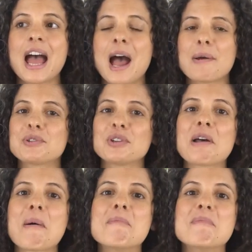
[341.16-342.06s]
I'm sure
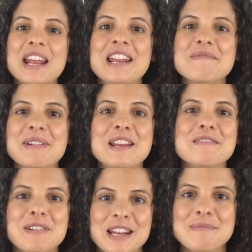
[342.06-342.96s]
there are many, many,
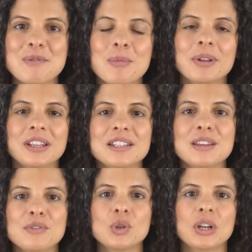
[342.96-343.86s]
many more, but this
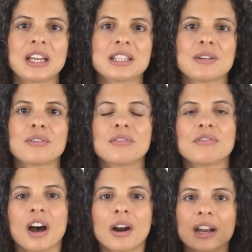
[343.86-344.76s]
gives you an idea of the
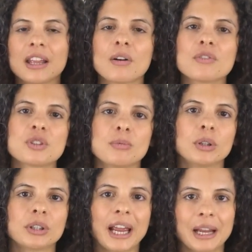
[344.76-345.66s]
variety of
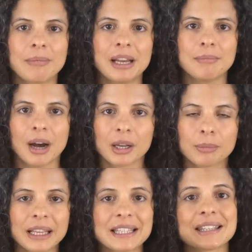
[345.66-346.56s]
smaller handmade
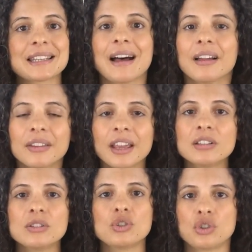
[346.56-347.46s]
marketplaces out there
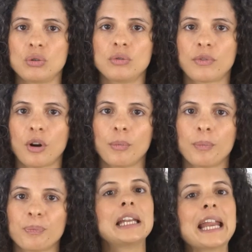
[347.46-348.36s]
to choose from.
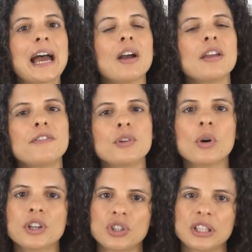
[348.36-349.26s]
Now, if
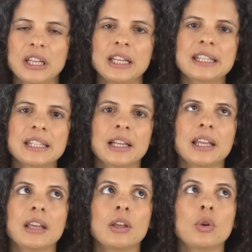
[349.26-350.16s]
you're interested in
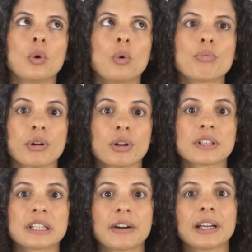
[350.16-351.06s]
selling your
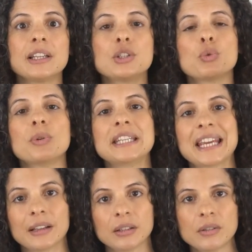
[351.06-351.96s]
products directly to
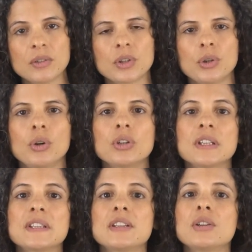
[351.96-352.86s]
retailers, you could
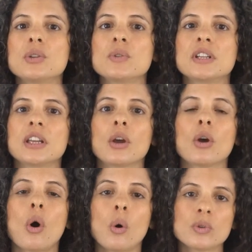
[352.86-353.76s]
consider using a
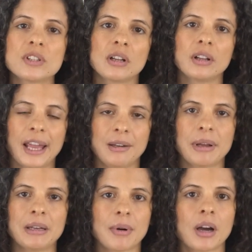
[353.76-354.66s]
wholesale
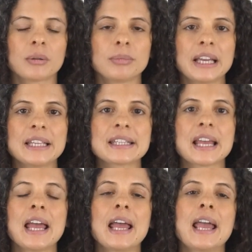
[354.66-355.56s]
handmade marketplace.
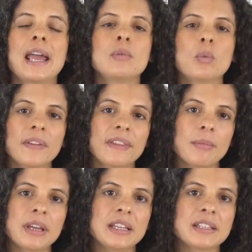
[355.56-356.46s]
And what
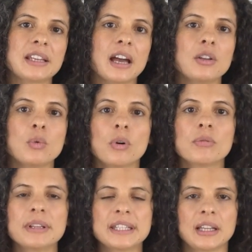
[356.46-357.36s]
that means is that you
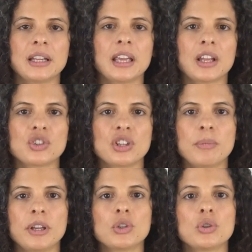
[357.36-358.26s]
won't be selling and
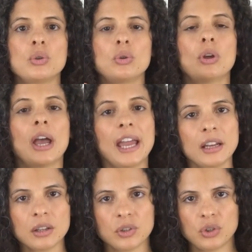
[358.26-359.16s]
shipping to the
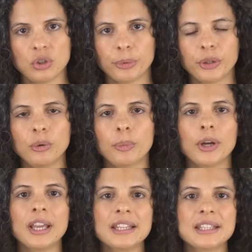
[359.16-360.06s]
end consumer,
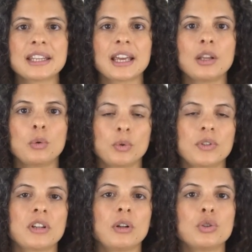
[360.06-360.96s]
but instead you will
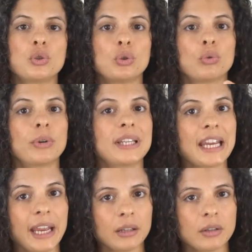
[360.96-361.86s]
sell to
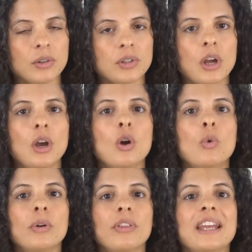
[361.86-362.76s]
retailers
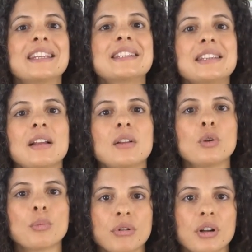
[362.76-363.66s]
who will then sell
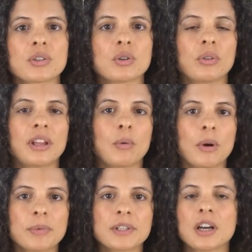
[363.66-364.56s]
your products on their
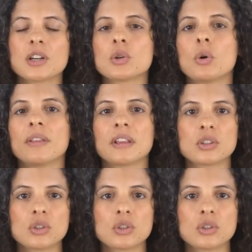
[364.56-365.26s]
website or in their